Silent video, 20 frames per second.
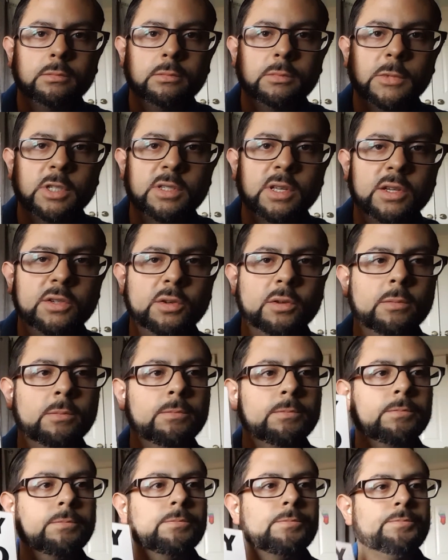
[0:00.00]
essential.
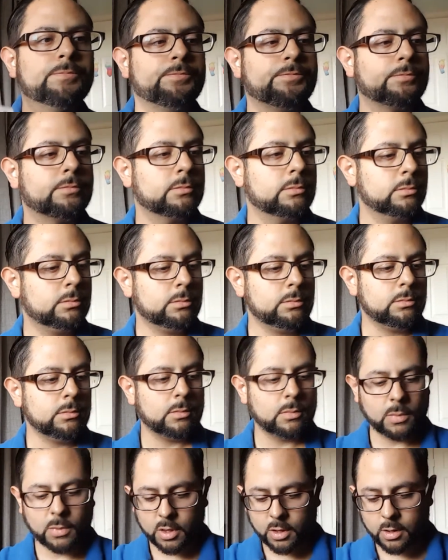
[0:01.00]

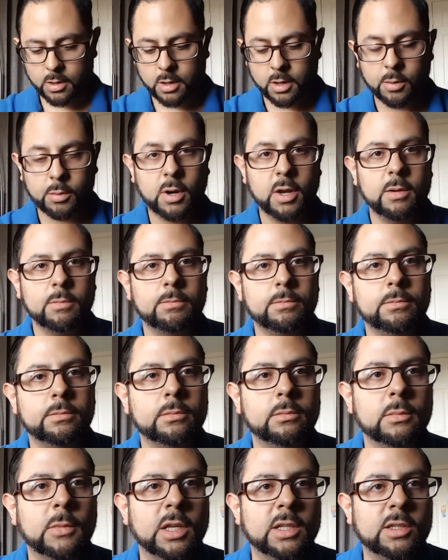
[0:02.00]
All right,
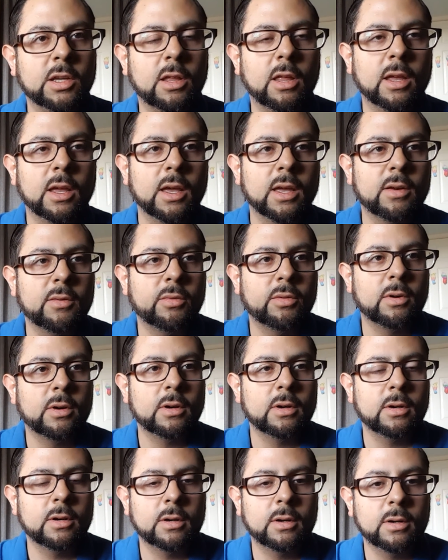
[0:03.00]
that's all I had
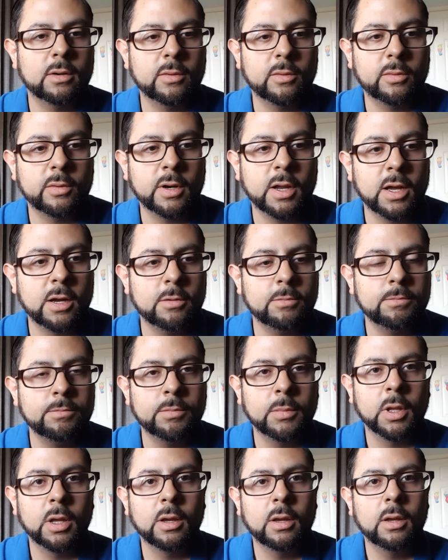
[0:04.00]
for now.
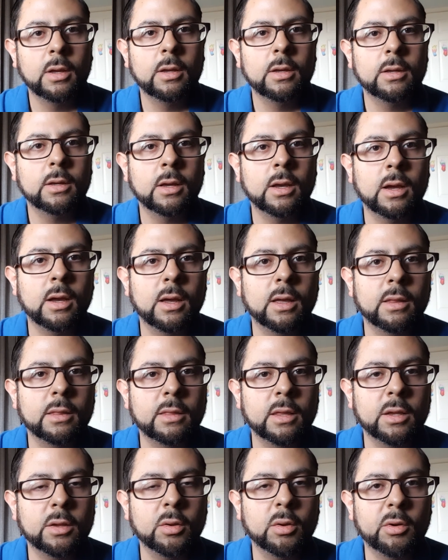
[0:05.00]

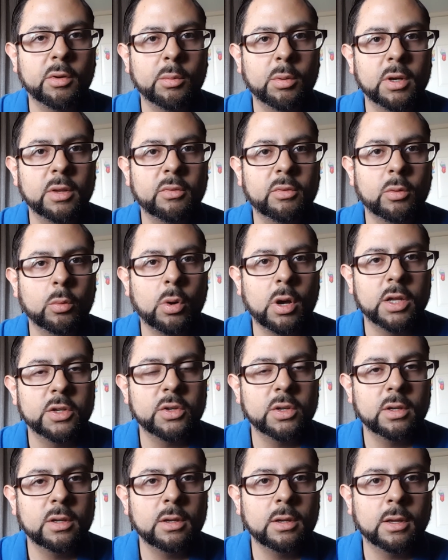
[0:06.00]
Thank you everybody for
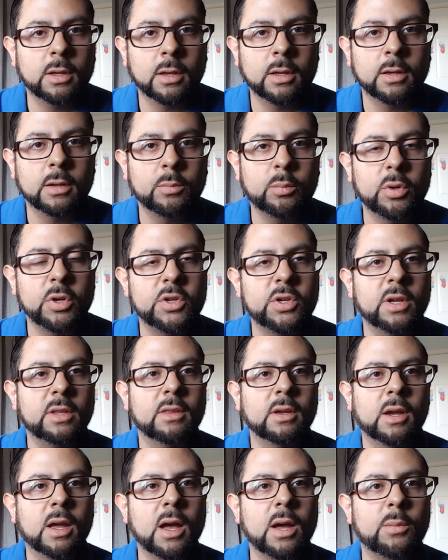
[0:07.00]
watching. Appreciate
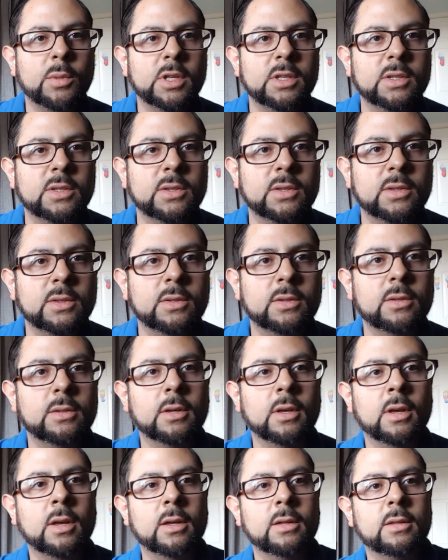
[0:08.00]
the comments.
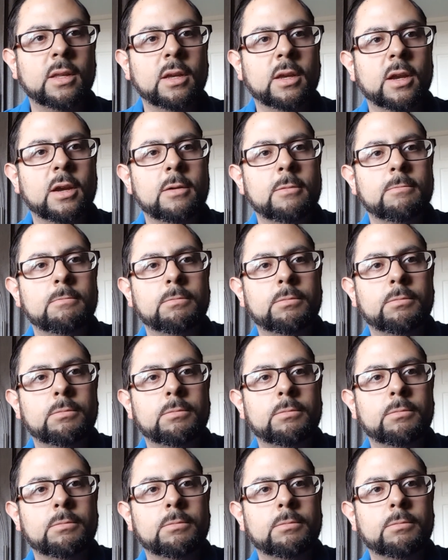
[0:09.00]
Take care.